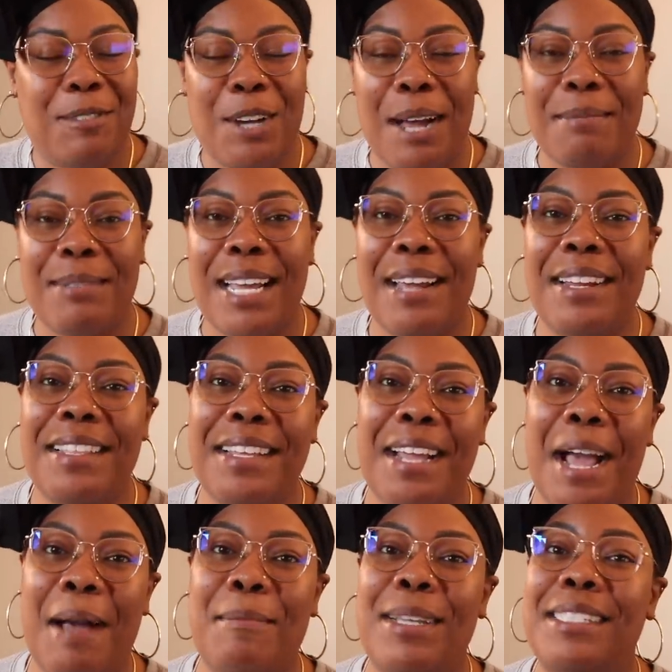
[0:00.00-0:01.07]
Drop down in the
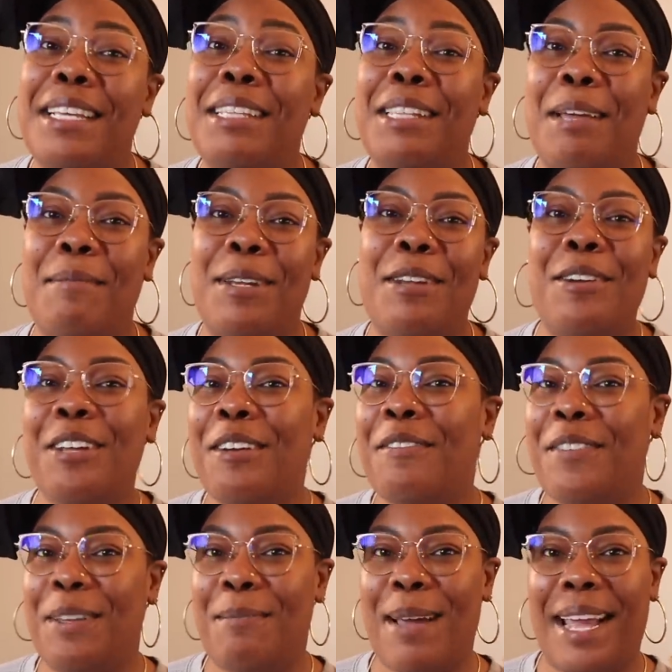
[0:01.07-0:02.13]
comments and let me know your
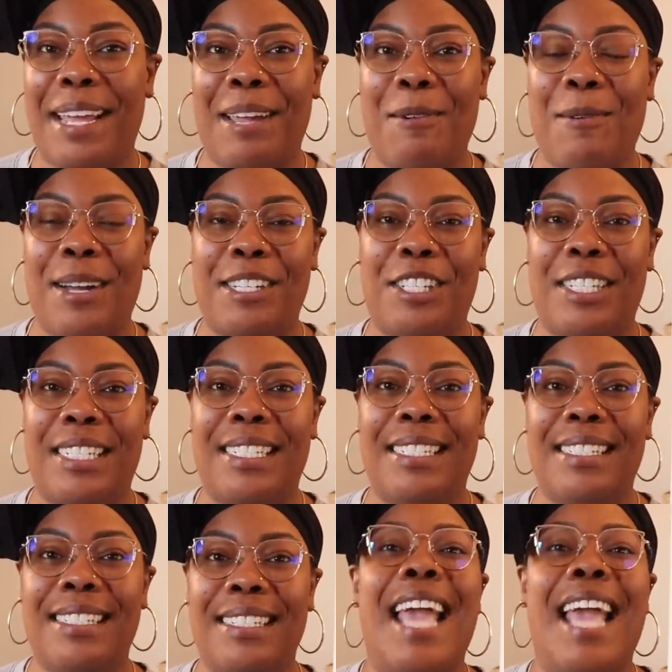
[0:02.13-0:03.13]
feedback and questions.